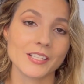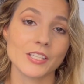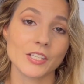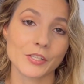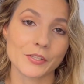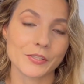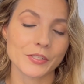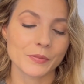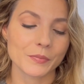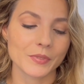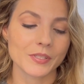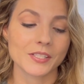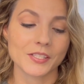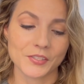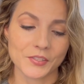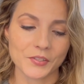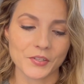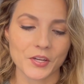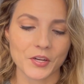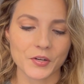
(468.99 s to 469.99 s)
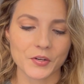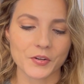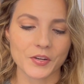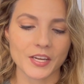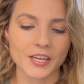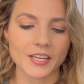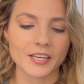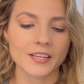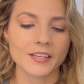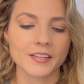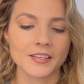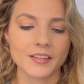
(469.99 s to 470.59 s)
years, but still not great.